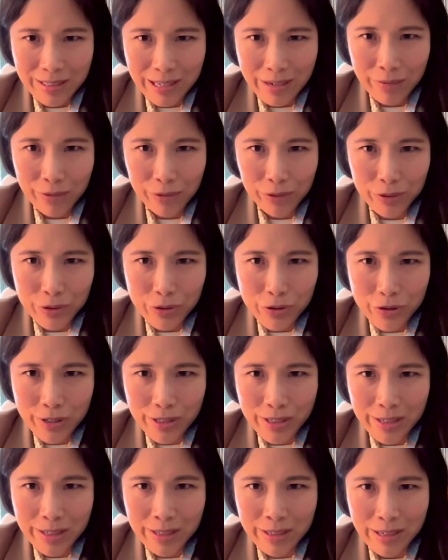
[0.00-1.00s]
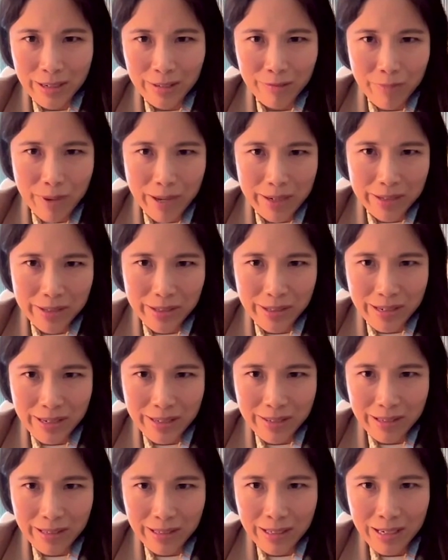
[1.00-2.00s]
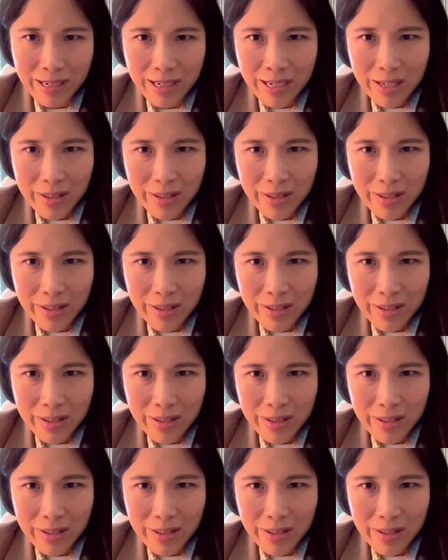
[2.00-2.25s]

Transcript: evolution of medicine, I think